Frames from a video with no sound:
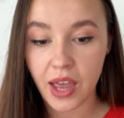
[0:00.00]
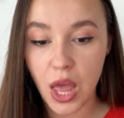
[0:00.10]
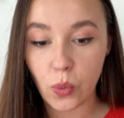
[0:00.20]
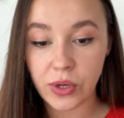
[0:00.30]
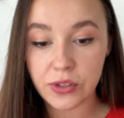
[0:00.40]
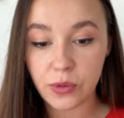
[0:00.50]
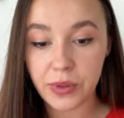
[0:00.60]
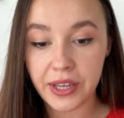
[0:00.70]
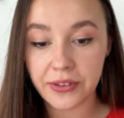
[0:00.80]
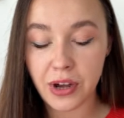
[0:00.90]
And once your
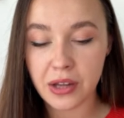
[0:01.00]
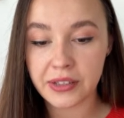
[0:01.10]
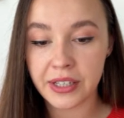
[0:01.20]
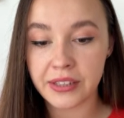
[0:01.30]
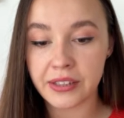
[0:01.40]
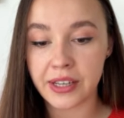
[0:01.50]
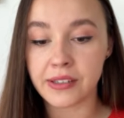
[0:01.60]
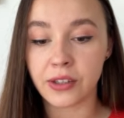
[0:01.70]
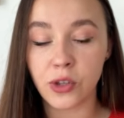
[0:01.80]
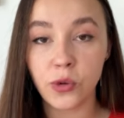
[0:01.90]
PDF content
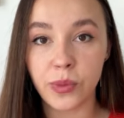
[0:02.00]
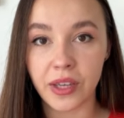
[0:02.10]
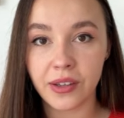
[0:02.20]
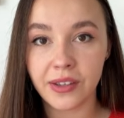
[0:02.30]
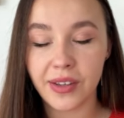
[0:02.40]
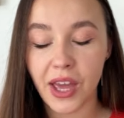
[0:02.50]
is in Knowby,